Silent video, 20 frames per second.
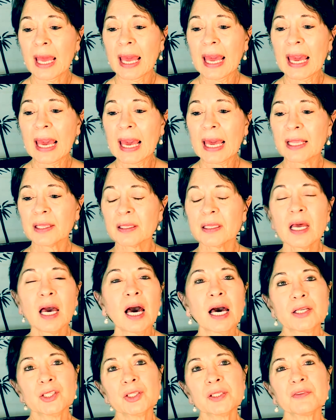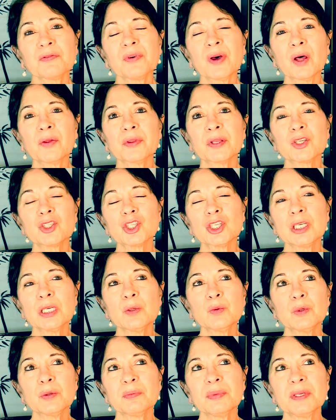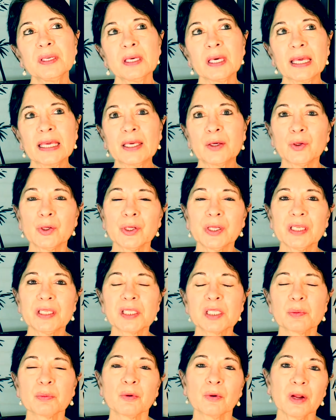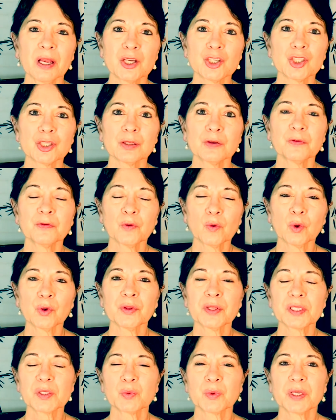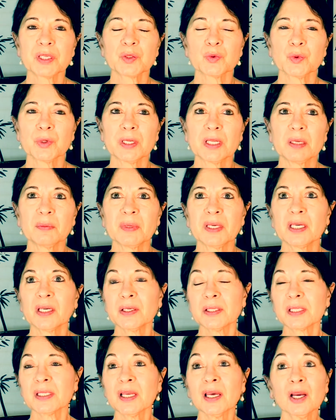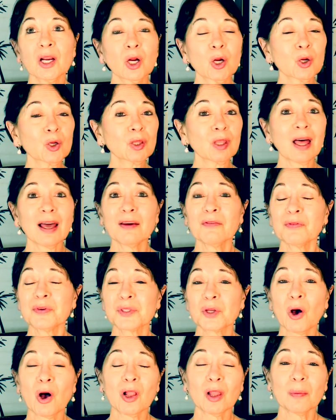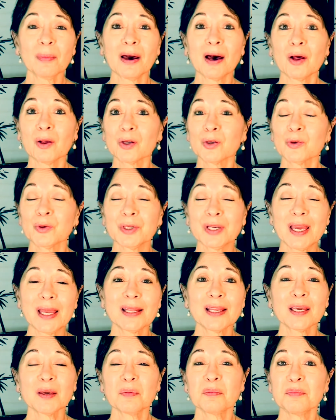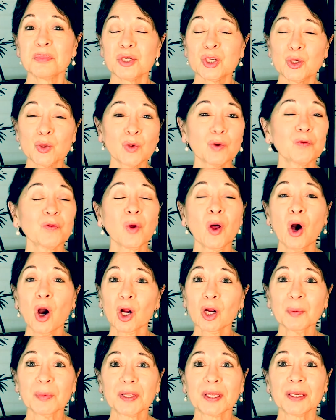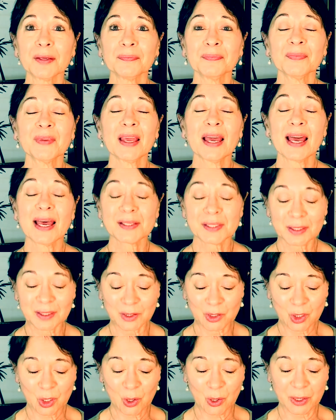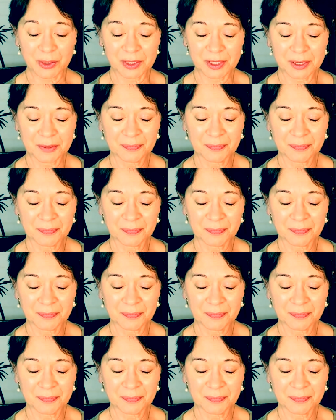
And I just felt that she would be a good inspiration for this week's reading because her life was all about creating beautiful harmony as a guitarist.